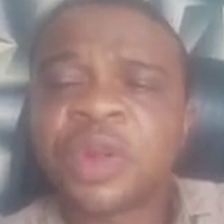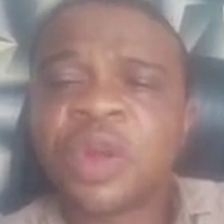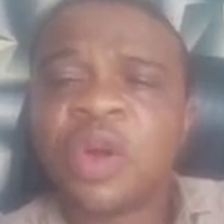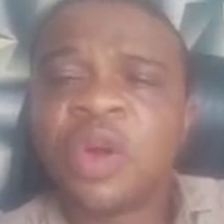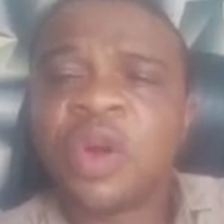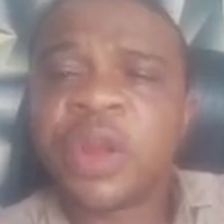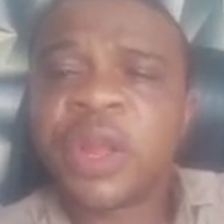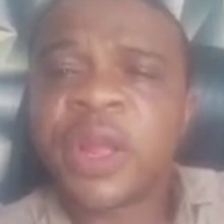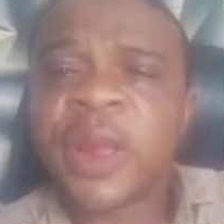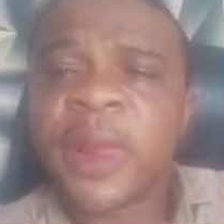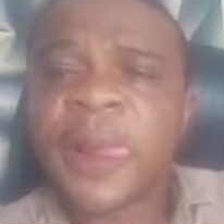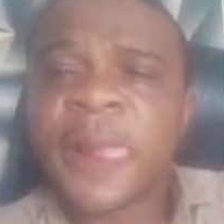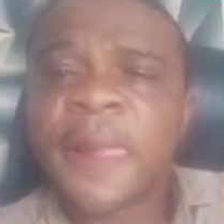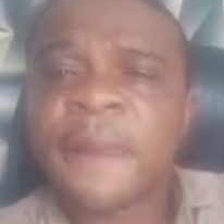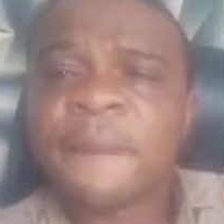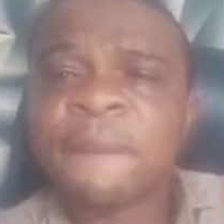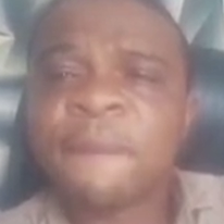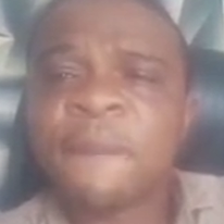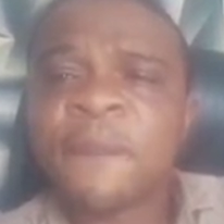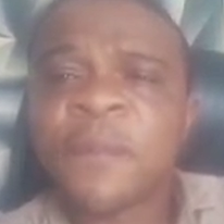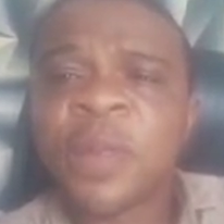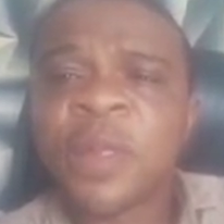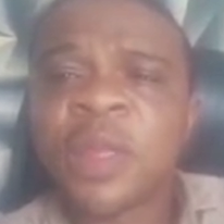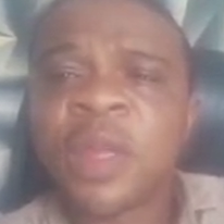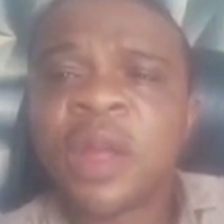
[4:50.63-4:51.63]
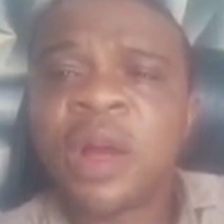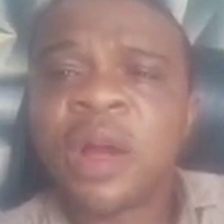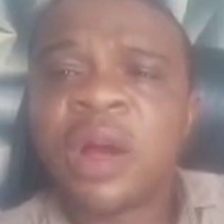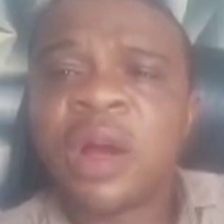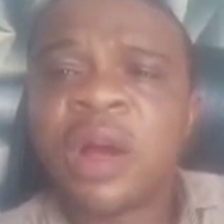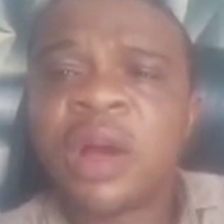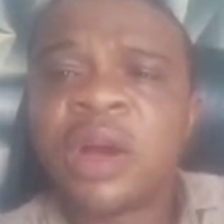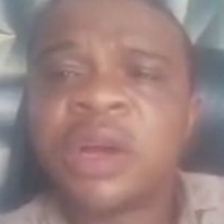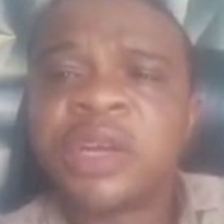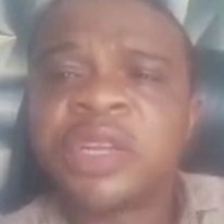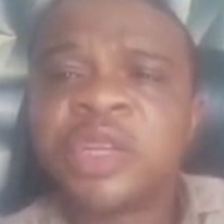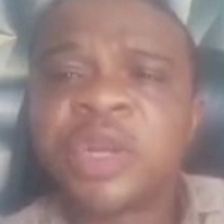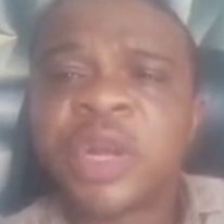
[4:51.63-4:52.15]
Okay,
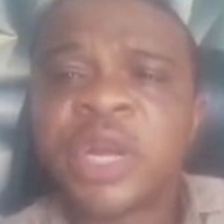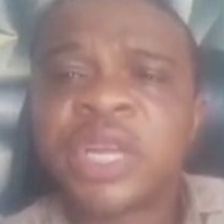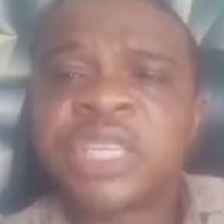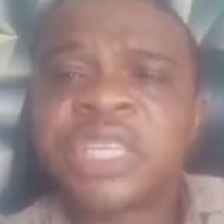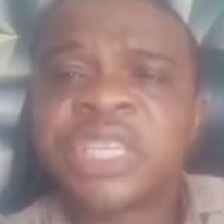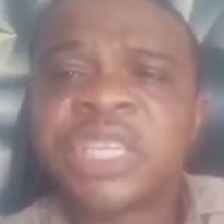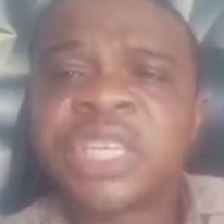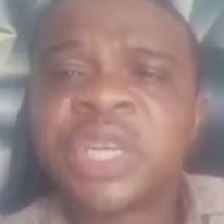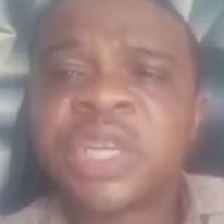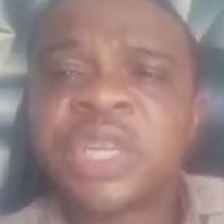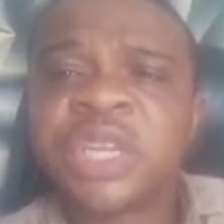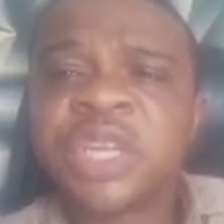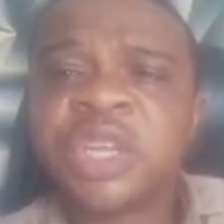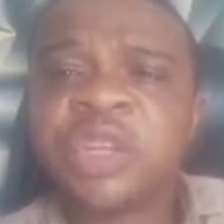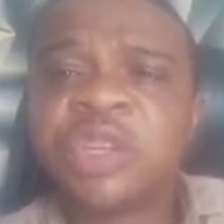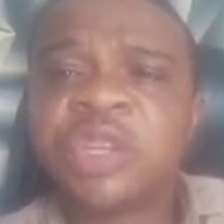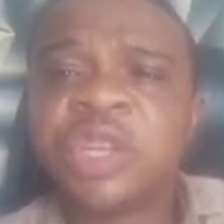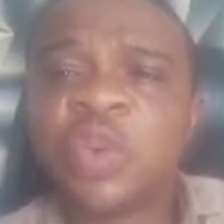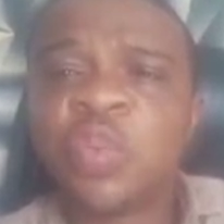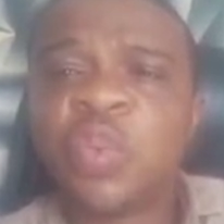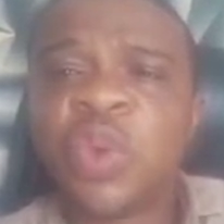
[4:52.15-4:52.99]
you can see the